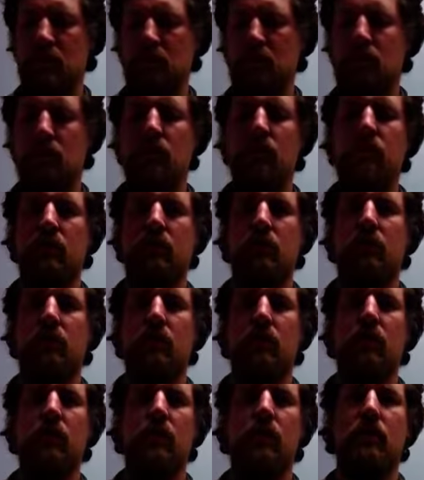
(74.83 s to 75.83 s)
Put this
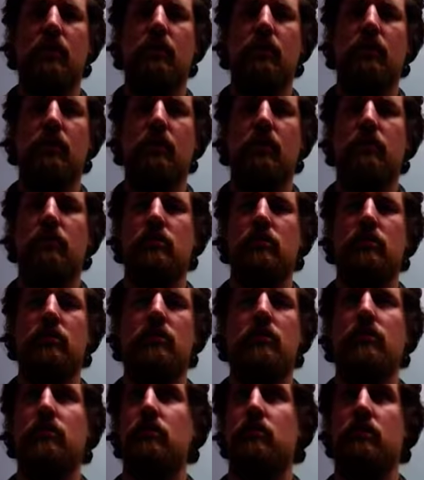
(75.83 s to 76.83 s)
on and the pain
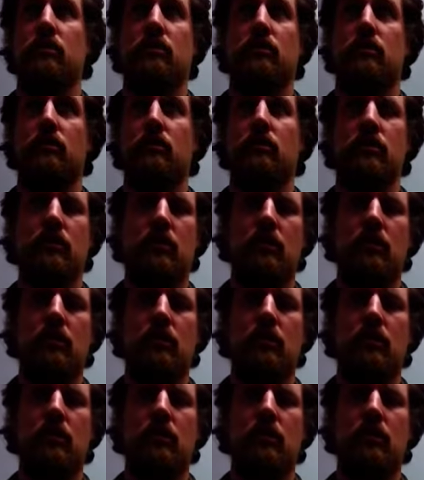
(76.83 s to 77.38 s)
reduced a good